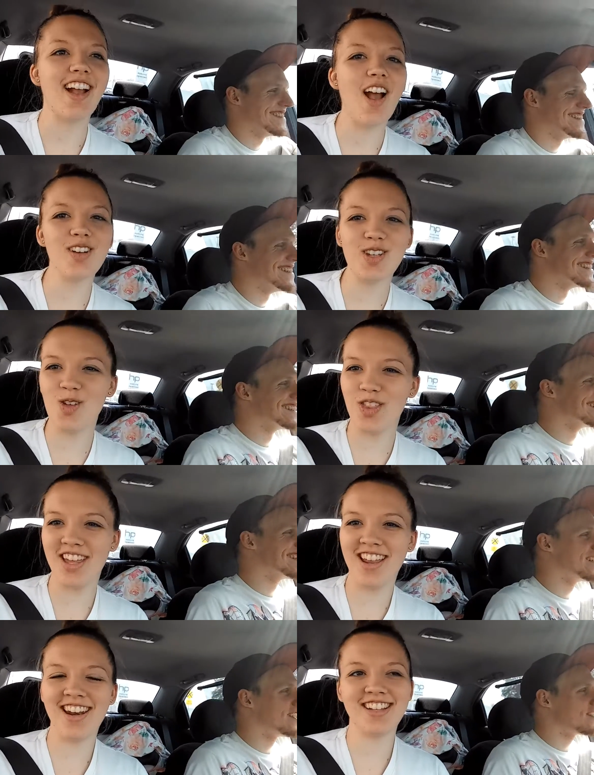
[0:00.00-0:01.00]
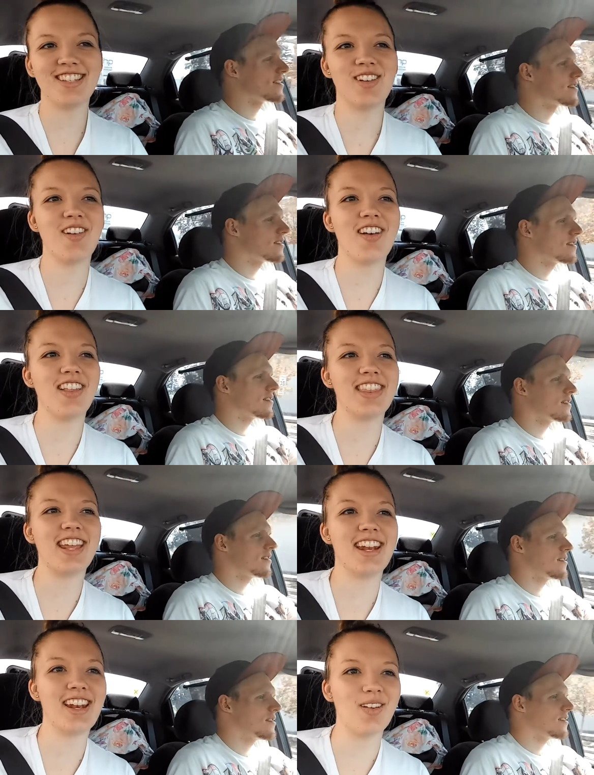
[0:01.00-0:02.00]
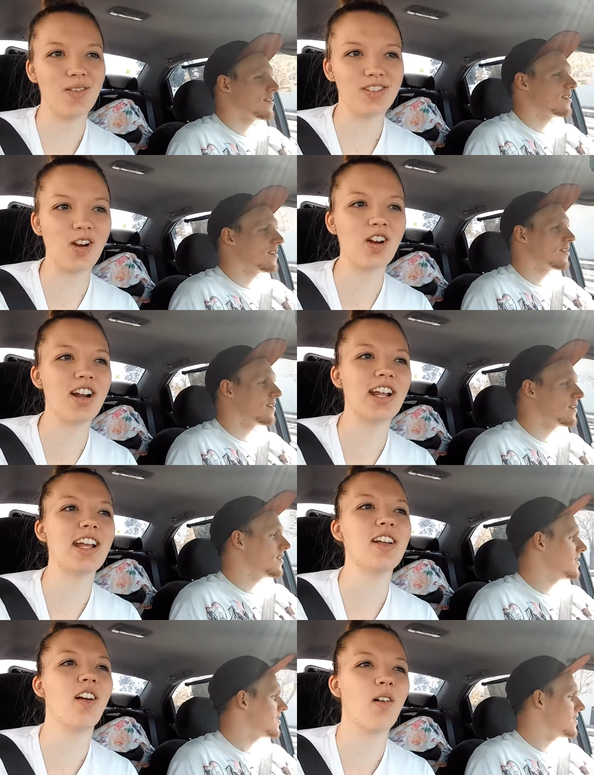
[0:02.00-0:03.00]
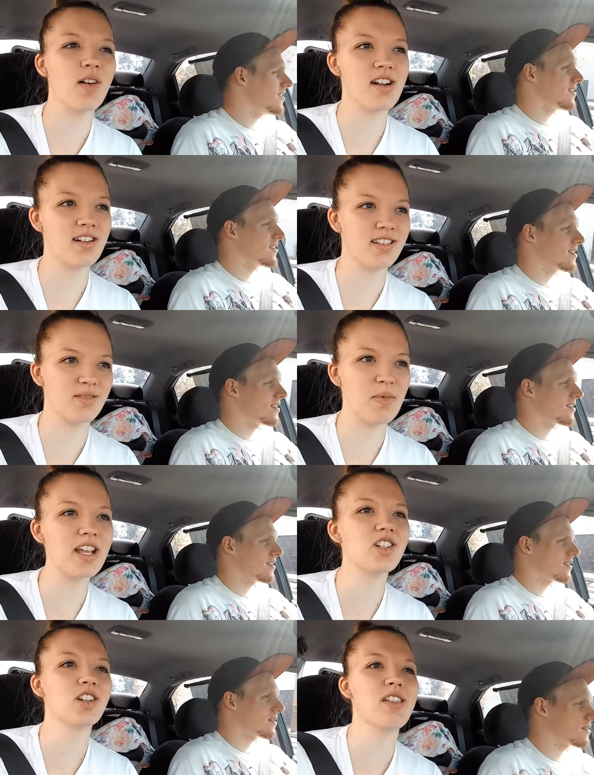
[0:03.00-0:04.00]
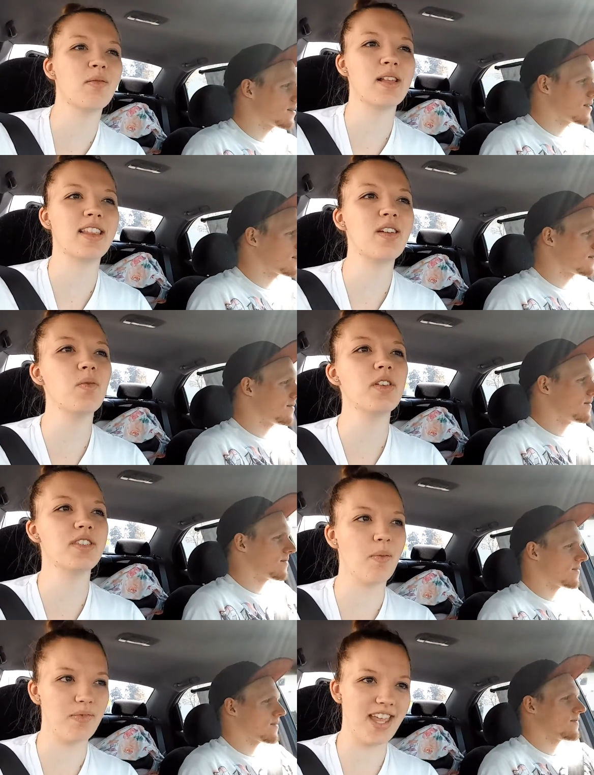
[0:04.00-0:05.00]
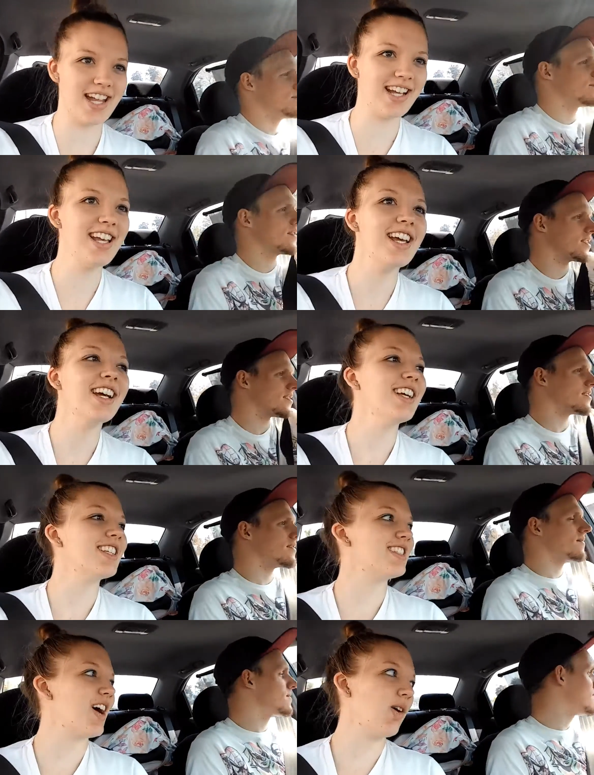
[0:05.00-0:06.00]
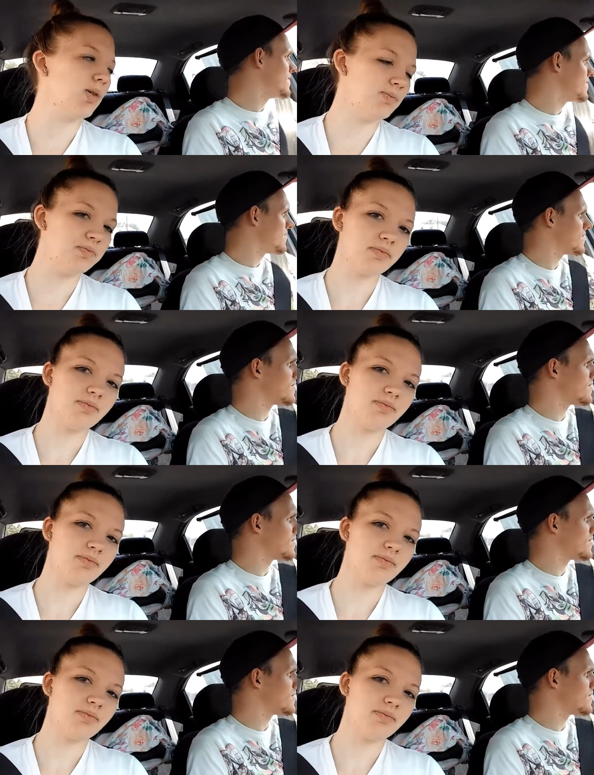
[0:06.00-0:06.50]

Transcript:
Speaker 1: It got too thin, and so then Tucker and I always make sure that we leave with something. So